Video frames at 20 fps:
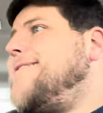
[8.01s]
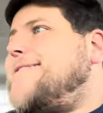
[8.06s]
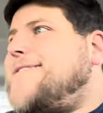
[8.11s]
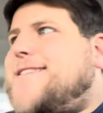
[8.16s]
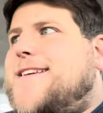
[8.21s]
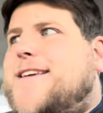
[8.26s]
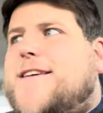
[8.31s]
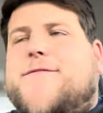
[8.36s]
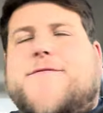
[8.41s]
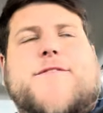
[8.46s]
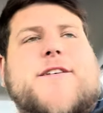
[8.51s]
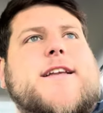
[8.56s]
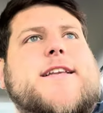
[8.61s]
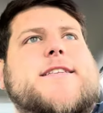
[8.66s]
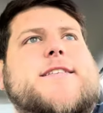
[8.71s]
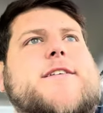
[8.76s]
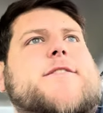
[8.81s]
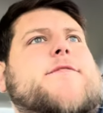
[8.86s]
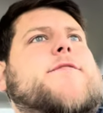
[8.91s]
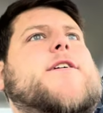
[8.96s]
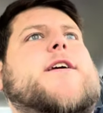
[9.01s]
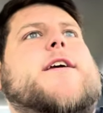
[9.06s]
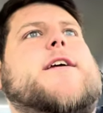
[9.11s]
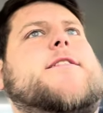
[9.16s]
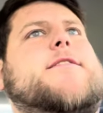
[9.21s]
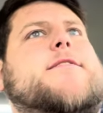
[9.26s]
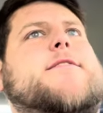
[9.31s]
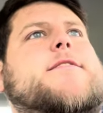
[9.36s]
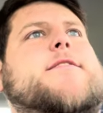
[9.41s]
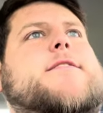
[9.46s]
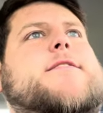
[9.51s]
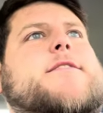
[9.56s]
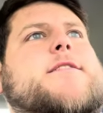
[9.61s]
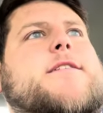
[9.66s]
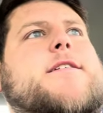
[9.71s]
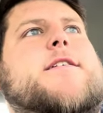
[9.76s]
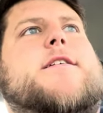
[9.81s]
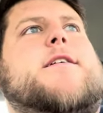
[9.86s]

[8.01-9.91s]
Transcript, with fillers: defensive ends